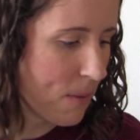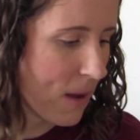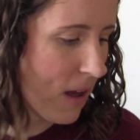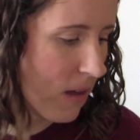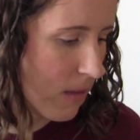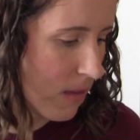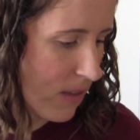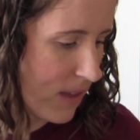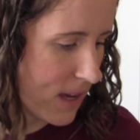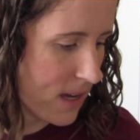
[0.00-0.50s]

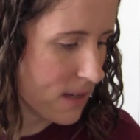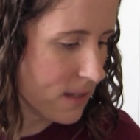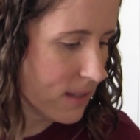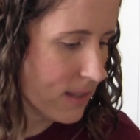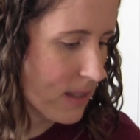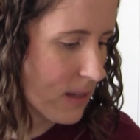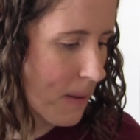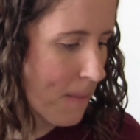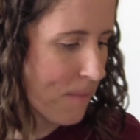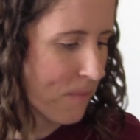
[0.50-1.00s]
about
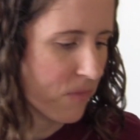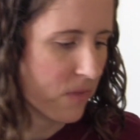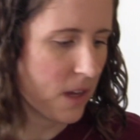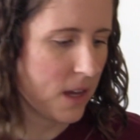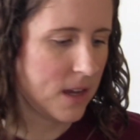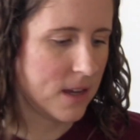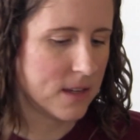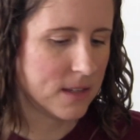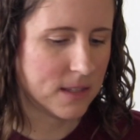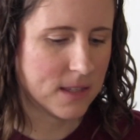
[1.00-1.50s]
these
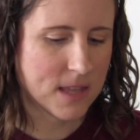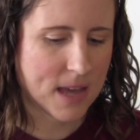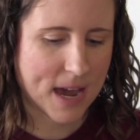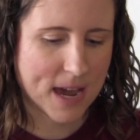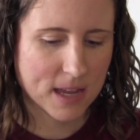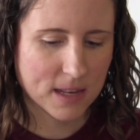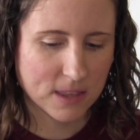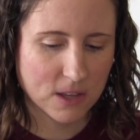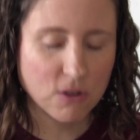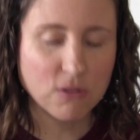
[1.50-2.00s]
is
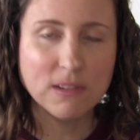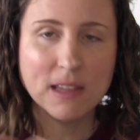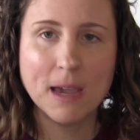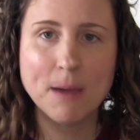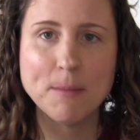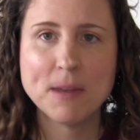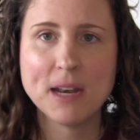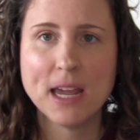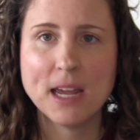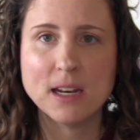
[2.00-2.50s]
that they're
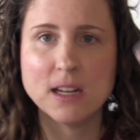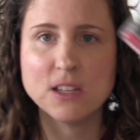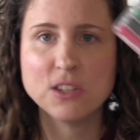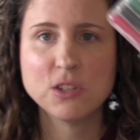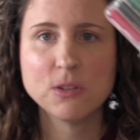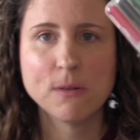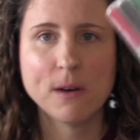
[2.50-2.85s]
laminated,